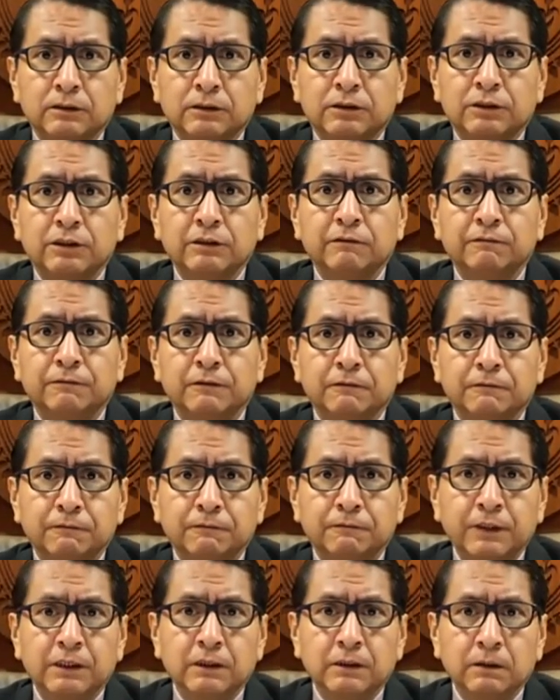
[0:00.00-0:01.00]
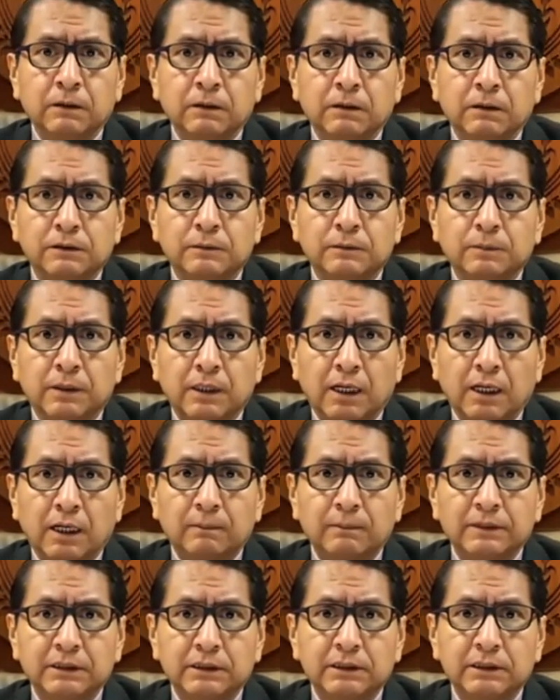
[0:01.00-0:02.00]
To fulfill those
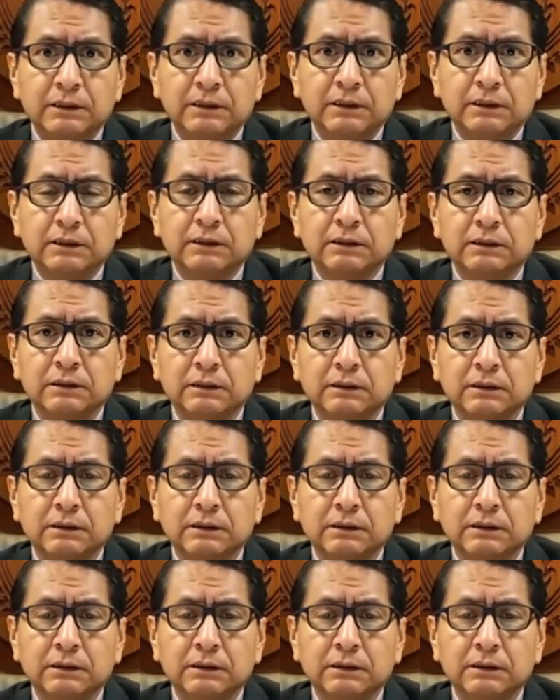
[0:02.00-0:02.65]
promises